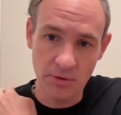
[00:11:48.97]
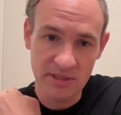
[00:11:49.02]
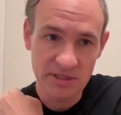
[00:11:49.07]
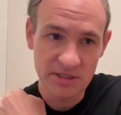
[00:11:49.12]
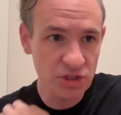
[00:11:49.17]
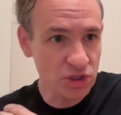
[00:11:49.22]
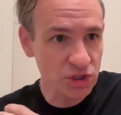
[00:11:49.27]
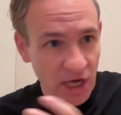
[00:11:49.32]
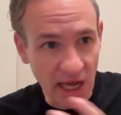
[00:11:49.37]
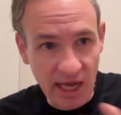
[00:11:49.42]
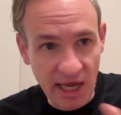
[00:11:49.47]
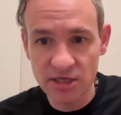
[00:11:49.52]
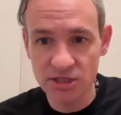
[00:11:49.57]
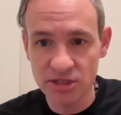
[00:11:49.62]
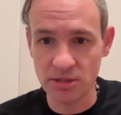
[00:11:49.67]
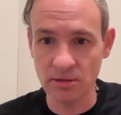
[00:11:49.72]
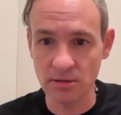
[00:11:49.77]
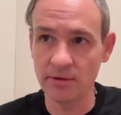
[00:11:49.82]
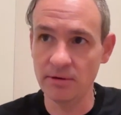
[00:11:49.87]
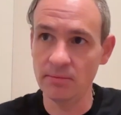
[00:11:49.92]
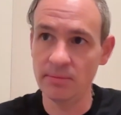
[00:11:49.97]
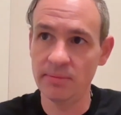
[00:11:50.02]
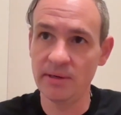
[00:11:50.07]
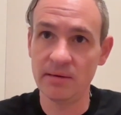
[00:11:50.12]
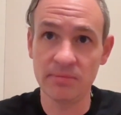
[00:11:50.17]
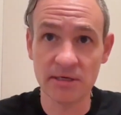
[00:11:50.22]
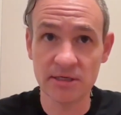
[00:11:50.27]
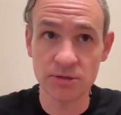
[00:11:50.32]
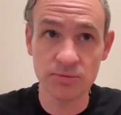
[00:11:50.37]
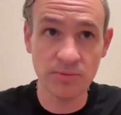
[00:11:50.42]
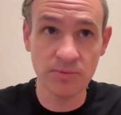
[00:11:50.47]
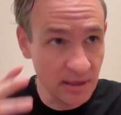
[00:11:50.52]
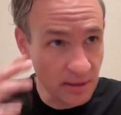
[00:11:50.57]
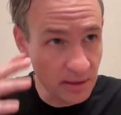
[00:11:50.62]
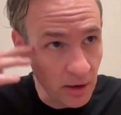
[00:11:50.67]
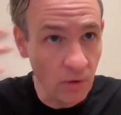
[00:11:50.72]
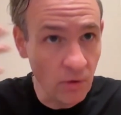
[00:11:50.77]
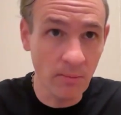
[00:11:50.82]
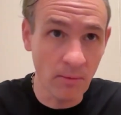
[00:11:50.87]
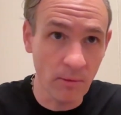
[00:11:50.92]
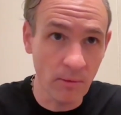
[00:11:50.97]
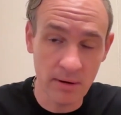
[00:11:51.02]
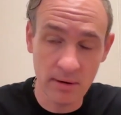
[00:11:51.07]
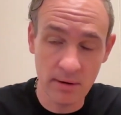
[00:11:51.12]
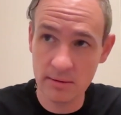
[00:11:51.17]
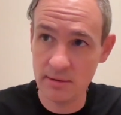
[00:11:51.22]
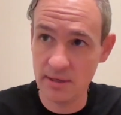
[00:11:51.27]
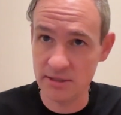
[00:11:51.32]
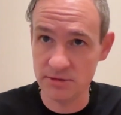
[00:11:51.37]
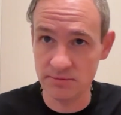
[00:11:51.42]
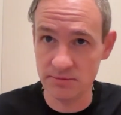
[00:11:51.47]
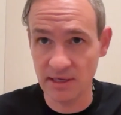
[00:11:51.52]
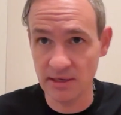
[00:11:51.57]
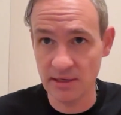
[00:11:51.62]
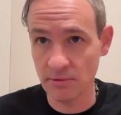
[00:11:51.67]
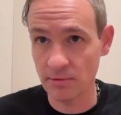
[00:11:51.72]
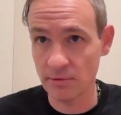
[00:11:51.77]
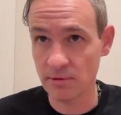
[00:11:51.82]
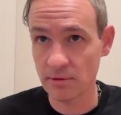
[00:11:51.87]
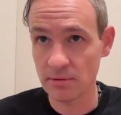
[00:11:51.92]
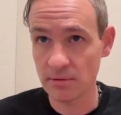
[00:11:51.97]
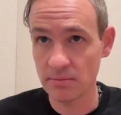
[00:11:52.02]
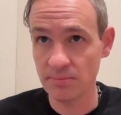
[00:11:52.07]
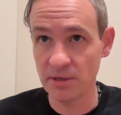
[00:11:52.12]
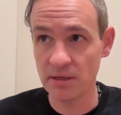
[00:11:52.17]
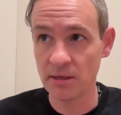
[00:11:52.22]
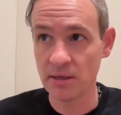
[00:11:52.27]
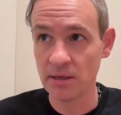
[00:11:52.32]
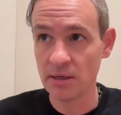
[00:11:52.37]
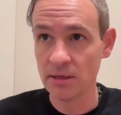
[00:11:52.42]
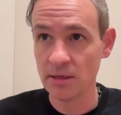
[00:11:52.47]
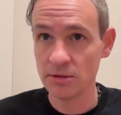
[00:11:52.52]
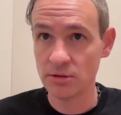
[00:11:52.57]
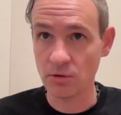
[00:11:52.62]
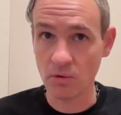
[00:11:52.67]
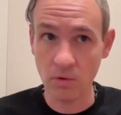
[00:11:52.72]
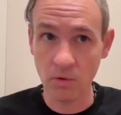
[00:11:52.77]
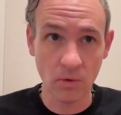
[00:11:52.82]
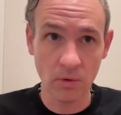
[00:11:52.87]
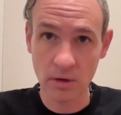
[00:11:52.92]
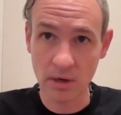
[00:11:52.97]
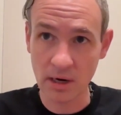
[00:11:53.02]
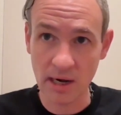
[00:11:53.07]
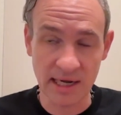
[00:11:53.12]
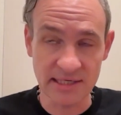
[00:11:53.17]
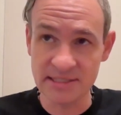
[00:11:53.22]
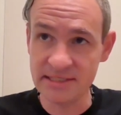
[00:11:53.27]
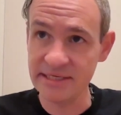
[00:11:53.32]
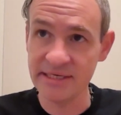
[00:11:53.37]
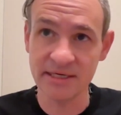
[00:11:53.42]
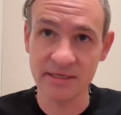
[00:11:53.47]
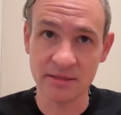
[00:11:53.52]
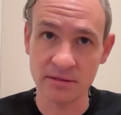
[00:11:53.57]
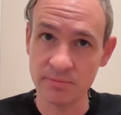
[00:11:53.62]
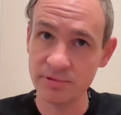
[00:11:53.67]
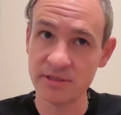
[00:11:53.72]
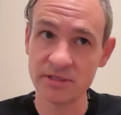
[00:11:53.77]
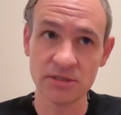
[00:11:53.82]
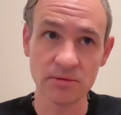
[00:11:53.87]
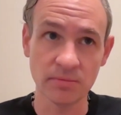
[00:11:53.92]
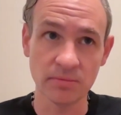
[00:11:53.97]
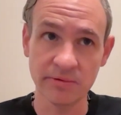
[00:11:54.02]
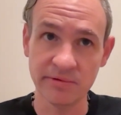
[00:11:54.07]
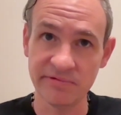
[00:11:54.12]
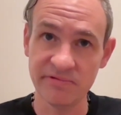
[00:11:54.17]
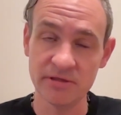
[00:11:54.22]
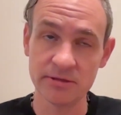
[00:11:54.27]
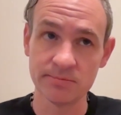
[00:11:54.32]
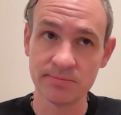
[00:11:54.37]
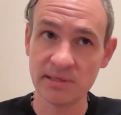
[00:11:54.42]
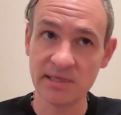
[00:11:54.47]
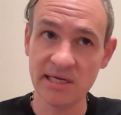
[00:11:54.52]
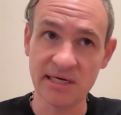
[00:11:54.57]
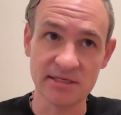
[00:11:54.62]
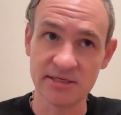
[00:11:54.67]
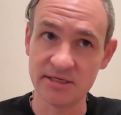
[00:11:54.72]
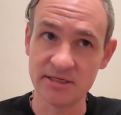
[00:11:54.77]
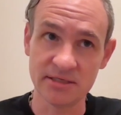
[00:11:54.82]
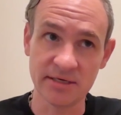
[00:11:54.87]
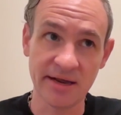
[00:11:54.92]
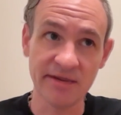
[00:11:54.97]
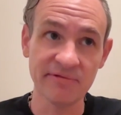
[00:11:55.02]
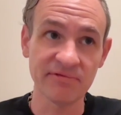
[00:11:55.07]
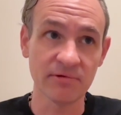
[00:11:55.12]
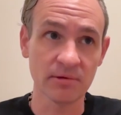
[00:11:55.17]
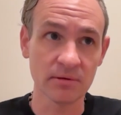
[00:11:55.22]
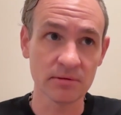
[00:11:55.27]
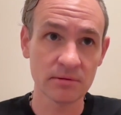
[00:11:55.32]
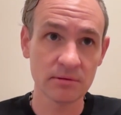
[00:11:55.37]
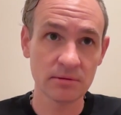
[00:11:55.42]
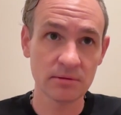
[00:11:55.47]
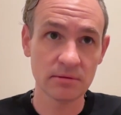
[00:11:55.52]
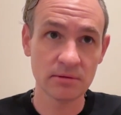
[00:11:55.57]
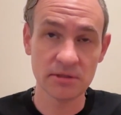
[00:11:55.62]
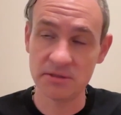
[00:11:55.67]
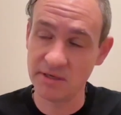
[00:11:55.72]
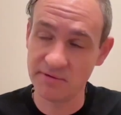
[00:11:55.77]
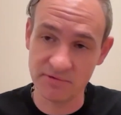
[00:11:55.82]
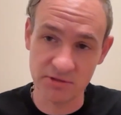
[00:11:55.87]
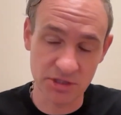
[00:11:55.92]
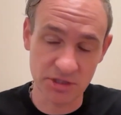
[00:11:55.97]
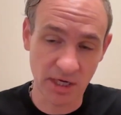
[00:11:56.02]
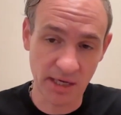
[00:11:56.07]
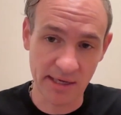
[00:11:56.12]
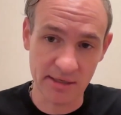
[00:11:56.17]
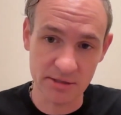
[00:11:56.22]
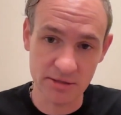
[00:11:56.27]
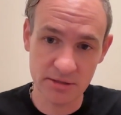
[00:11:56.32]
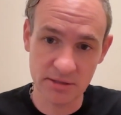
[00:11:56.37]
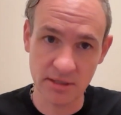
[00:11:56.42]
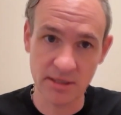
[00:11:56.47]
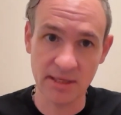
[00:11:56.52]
It's changed a little bit because we know more as we get older, but the core idea and the principle of this place has never changed.